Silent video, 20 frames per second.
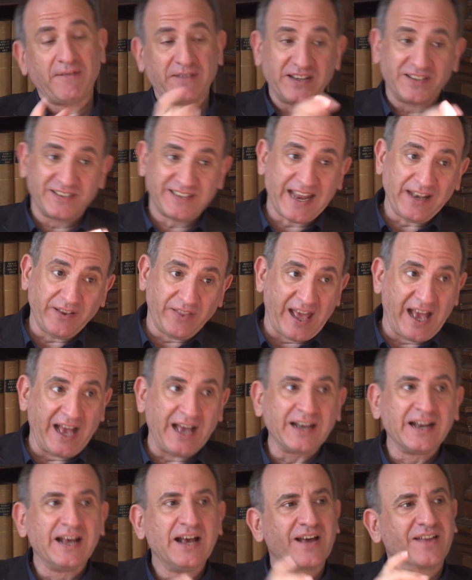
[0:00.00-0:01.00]
Having said
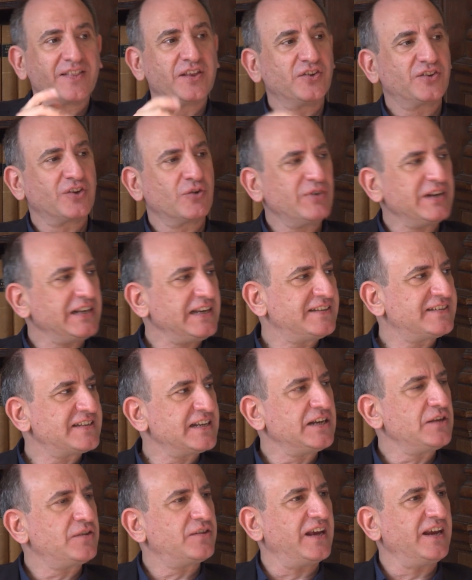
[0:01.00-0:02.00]
that, there's a really
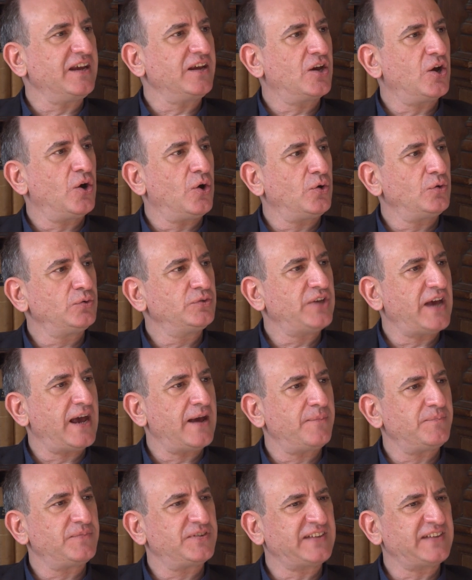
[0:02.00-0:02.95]
silly thing called uh,